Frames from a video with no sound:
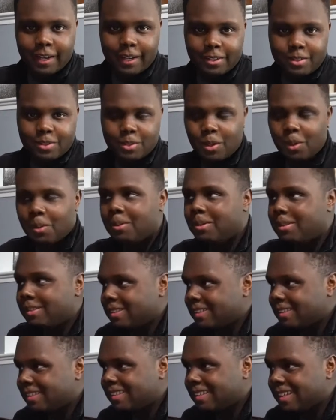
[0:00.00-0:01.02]
guys, so
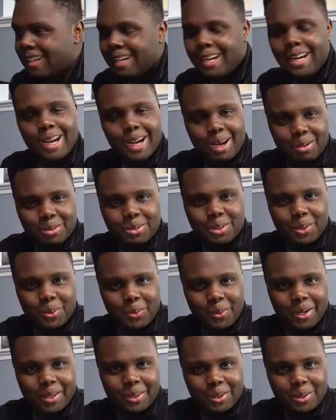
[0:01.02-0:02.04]
I was gonna
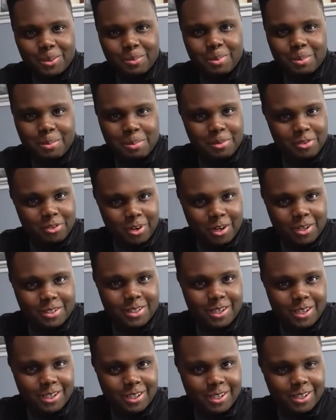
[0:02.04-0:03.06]
wait a little bit before I
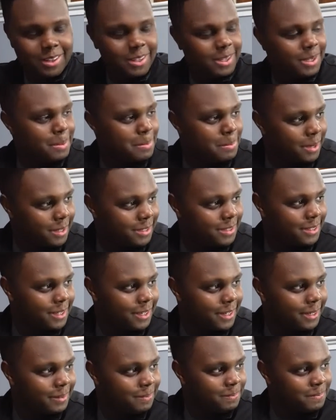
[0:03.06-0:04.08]
said anything, but
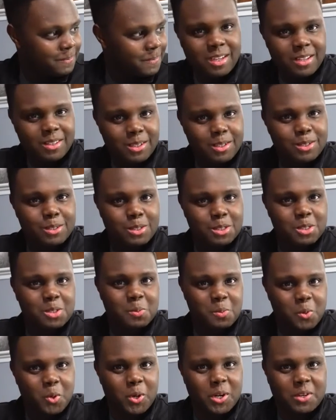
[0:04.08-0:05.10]
these are just
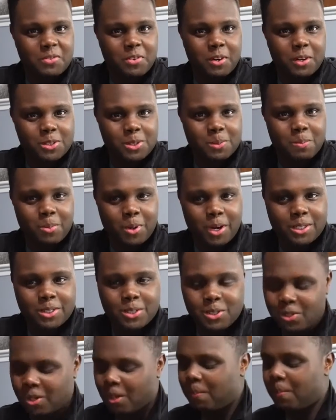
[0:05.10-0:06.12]
some quick first
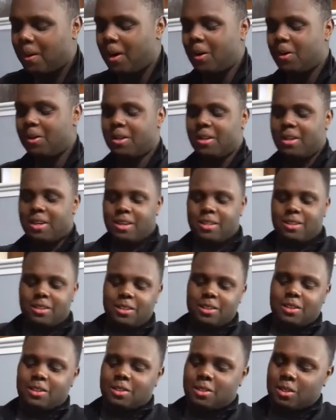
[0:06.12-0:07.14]
impressions about
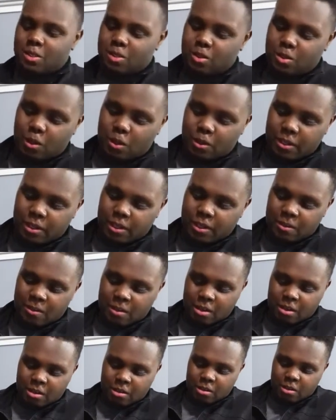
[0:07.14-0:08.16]
these
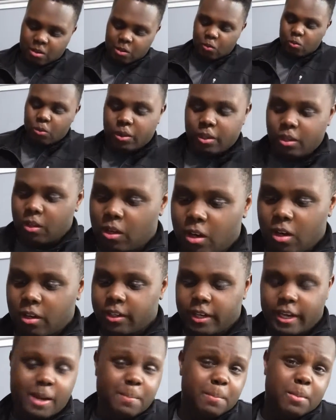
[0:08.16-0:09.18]
Sony, really long
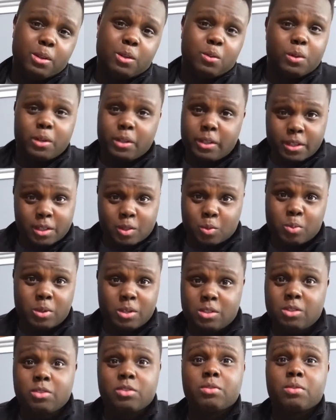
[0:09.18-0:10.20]
name, but they're really
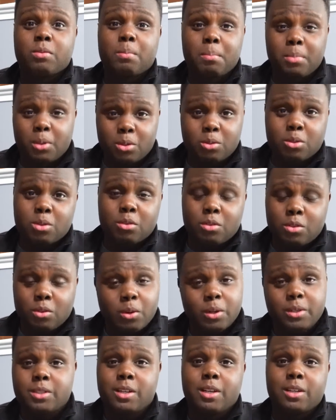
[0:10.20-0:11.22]
expensive Bluetooth
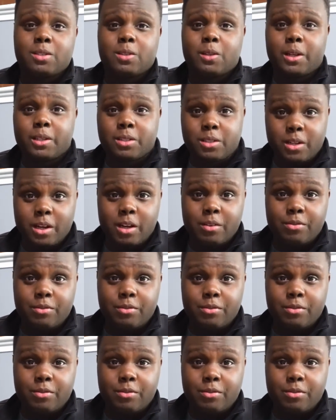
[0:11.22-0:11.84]
noise cancellation